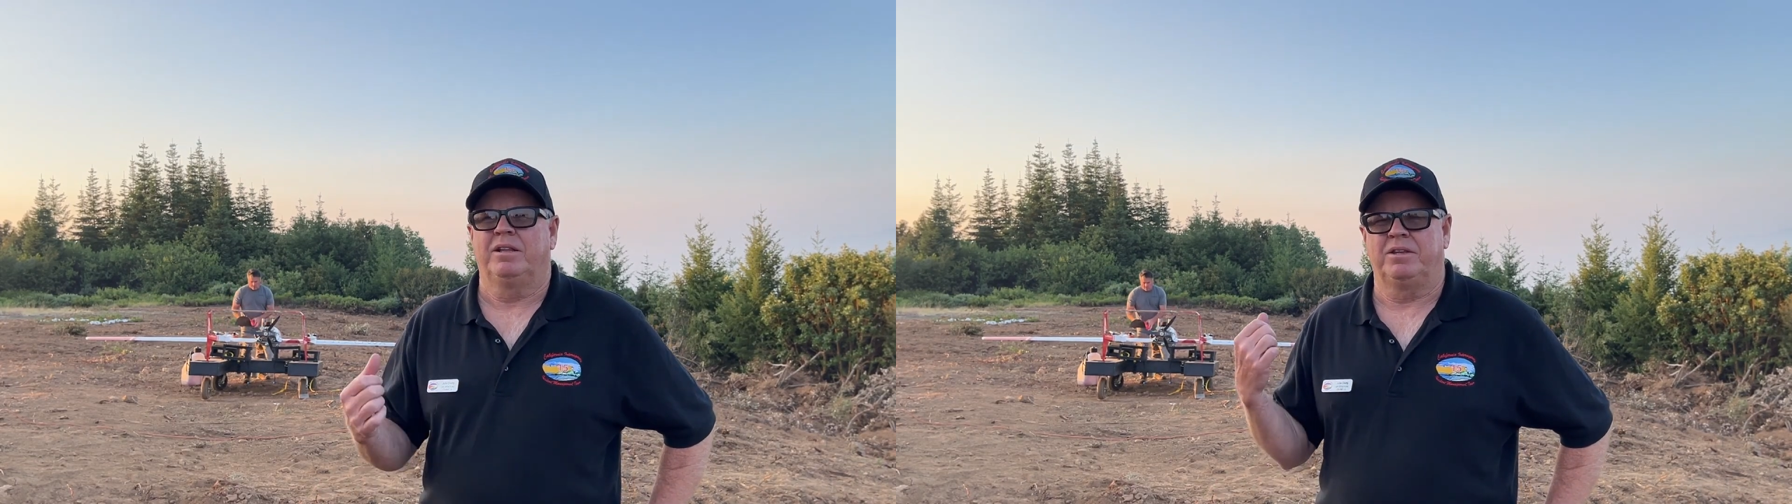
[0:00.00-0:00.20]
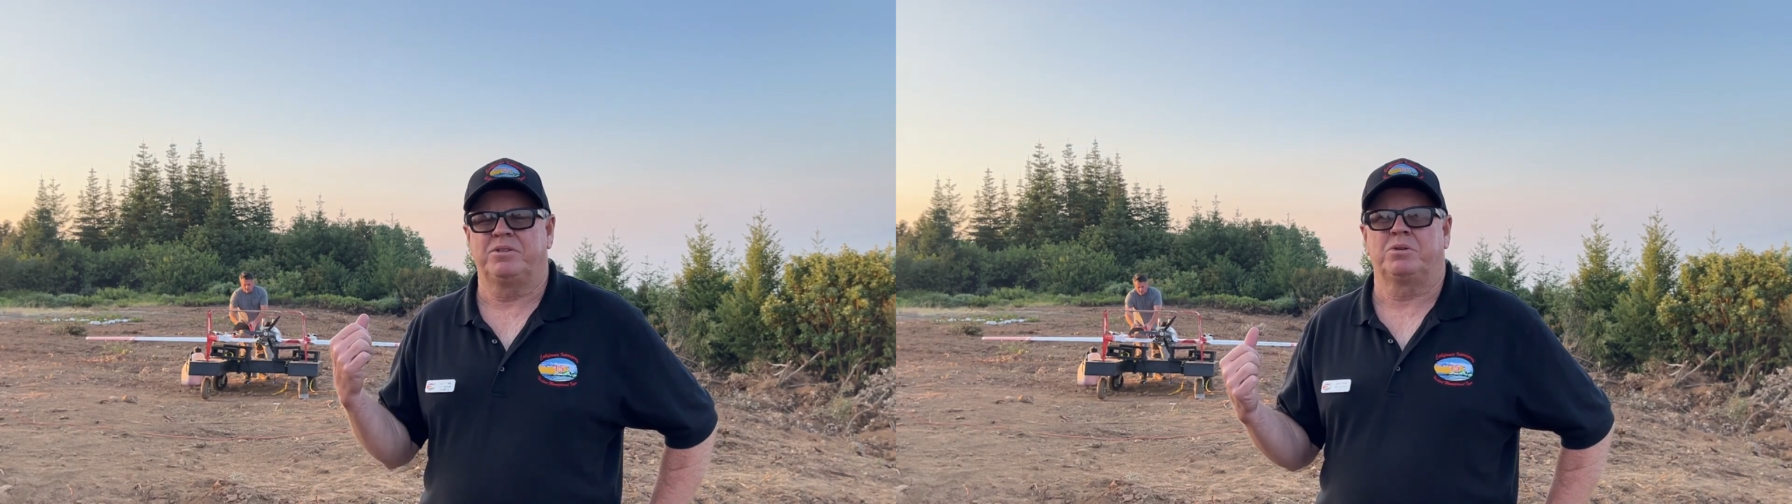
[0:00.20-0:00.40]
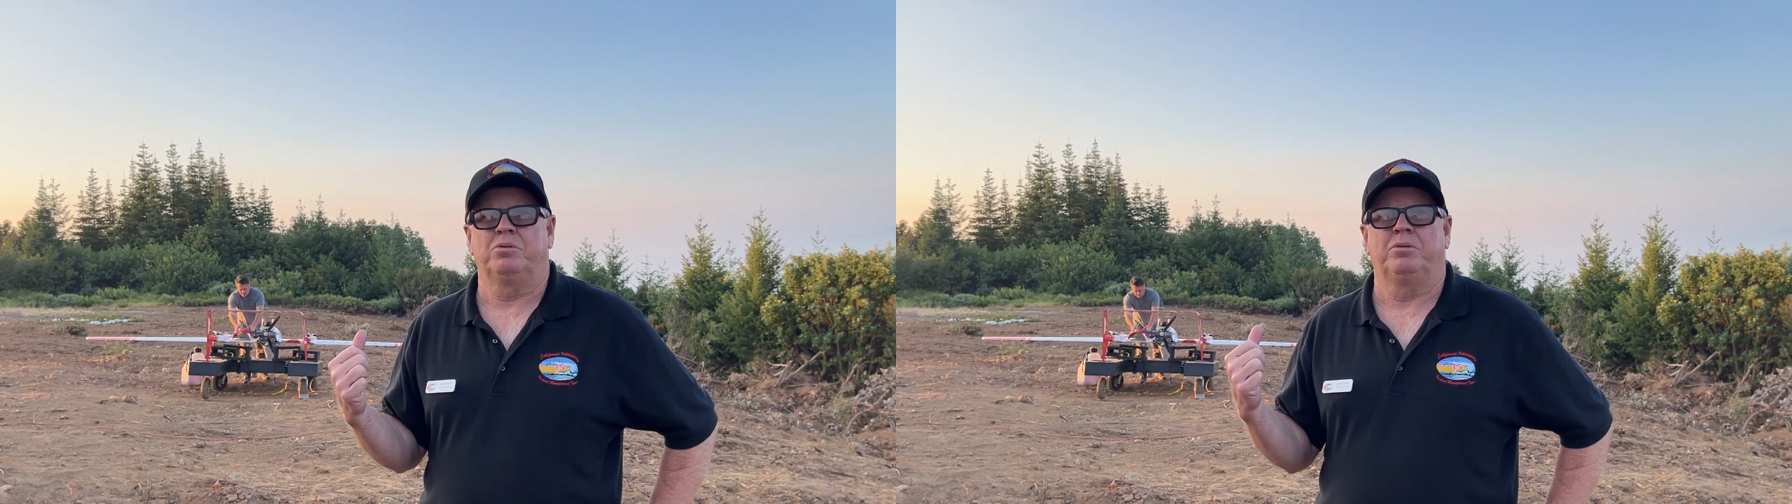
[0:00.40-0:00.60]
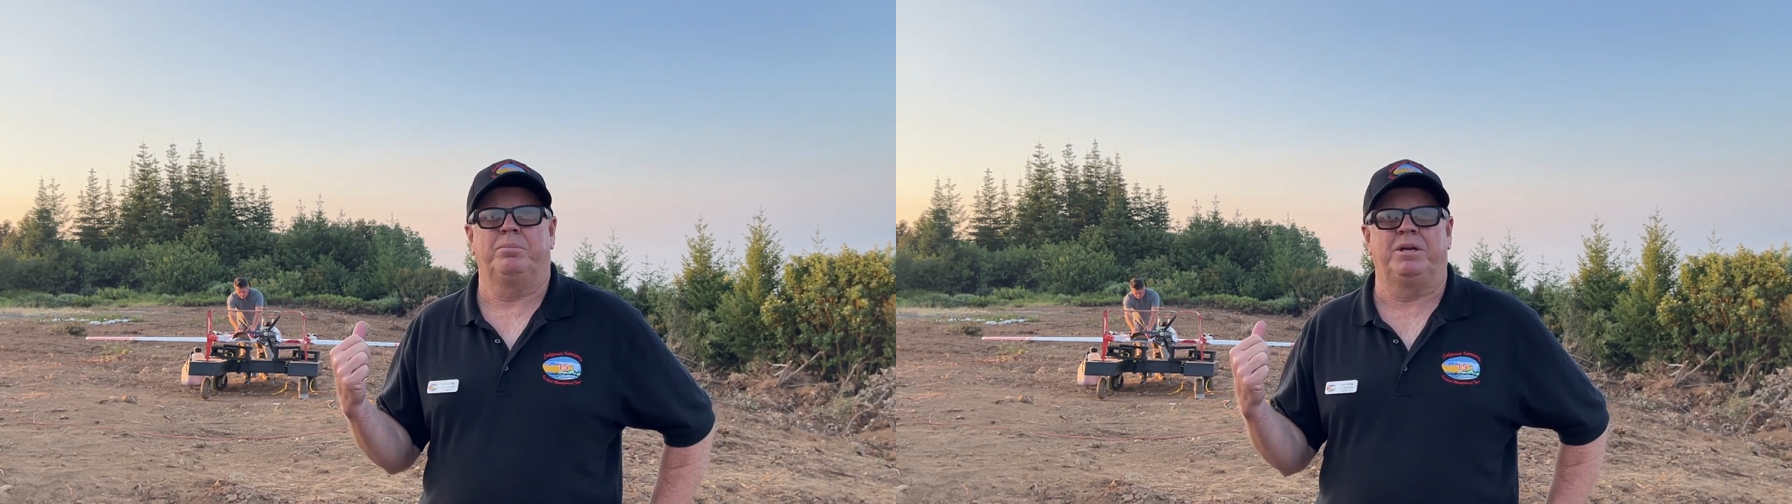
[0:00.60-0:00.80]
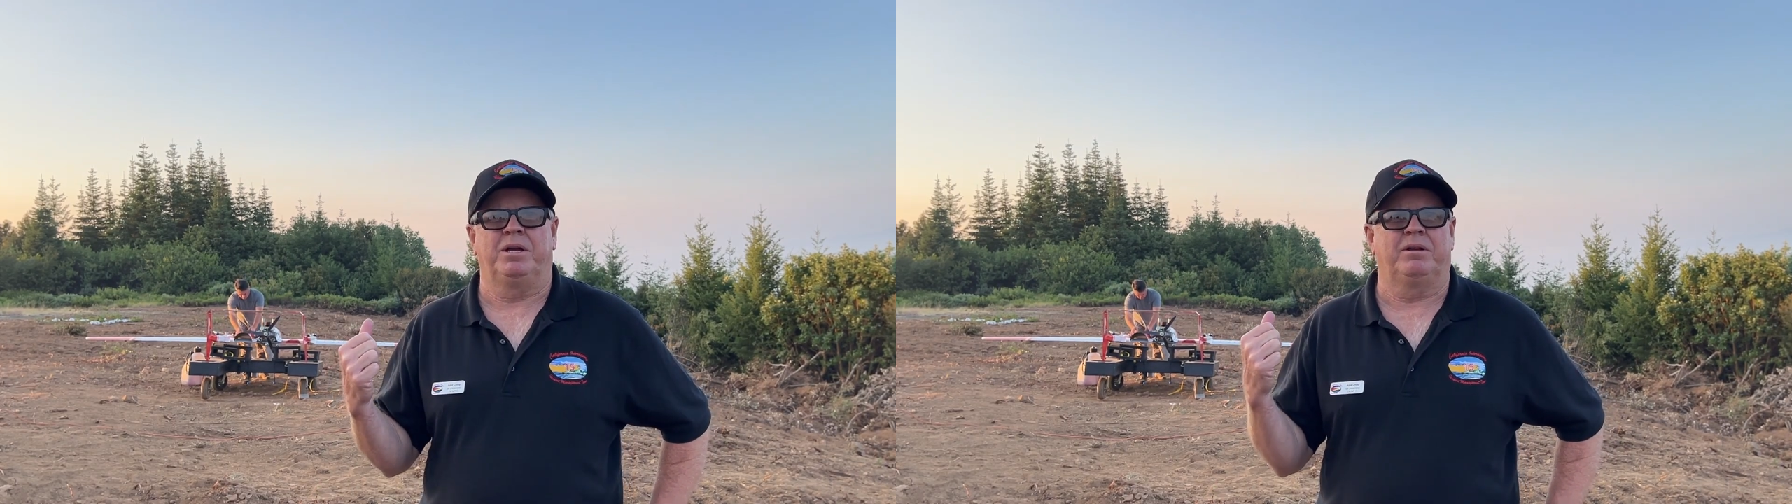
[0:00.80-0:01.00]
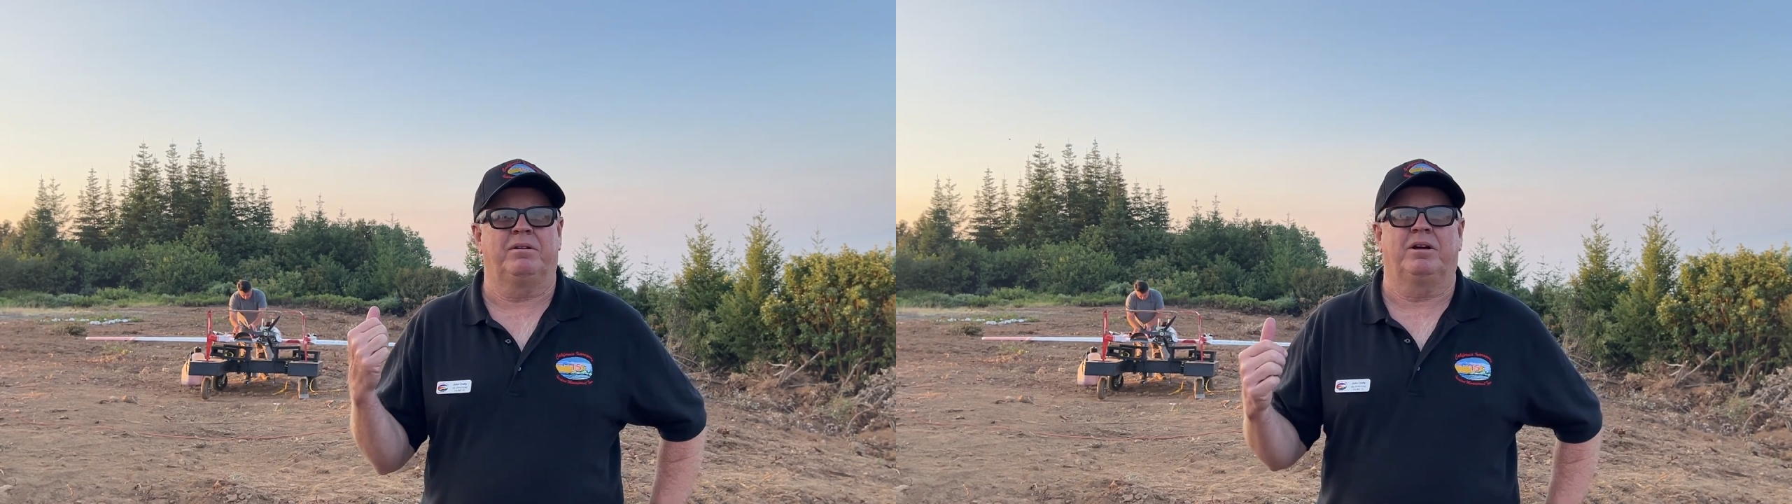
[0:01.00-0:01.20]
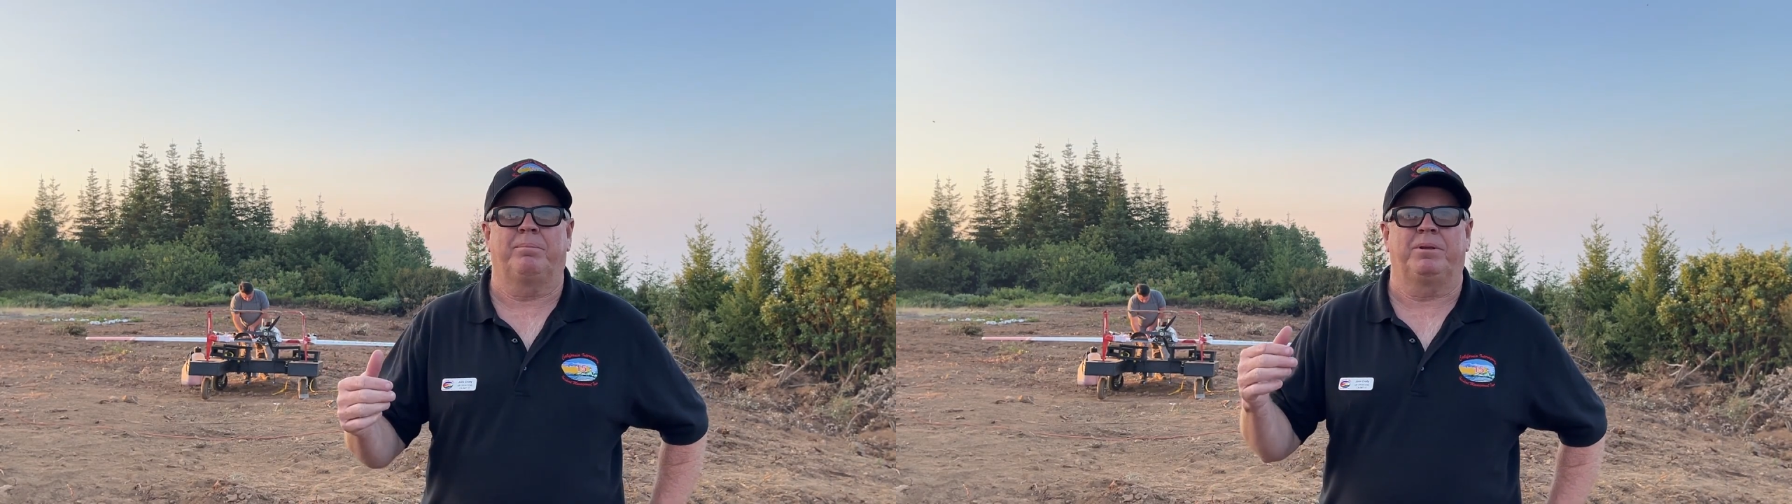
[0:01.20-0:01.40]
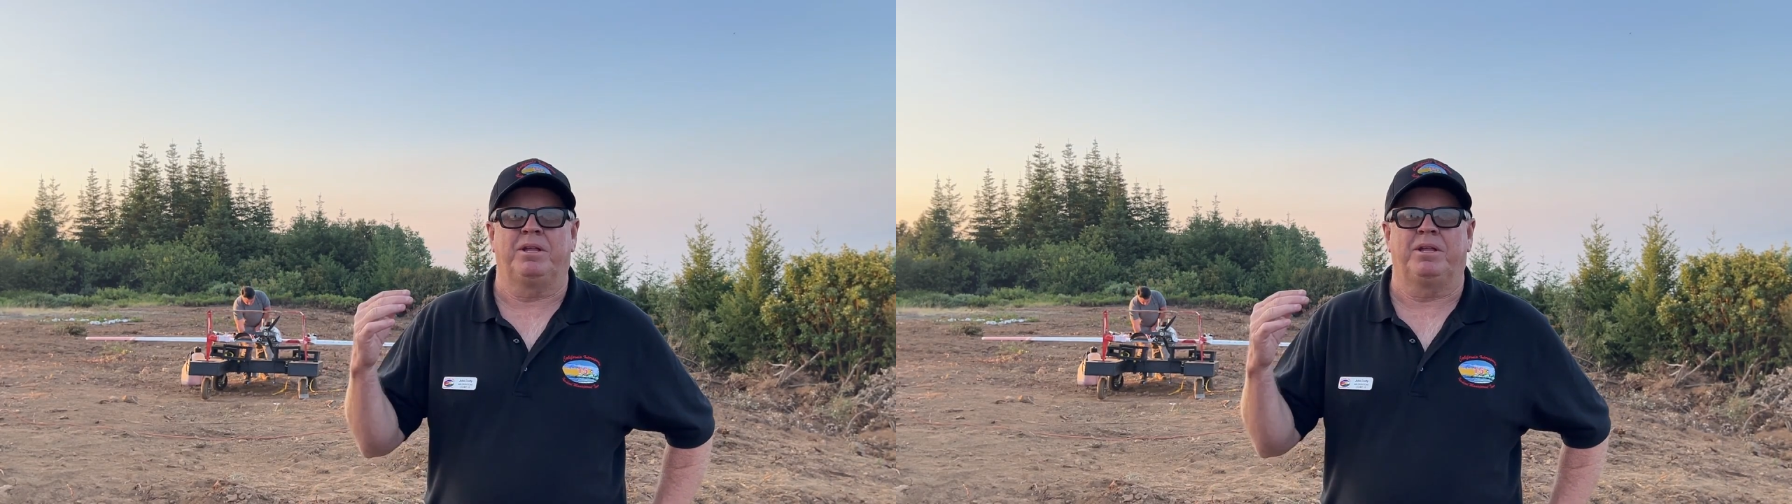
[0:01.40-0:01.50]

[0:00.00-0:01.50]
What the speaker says: This tool being up in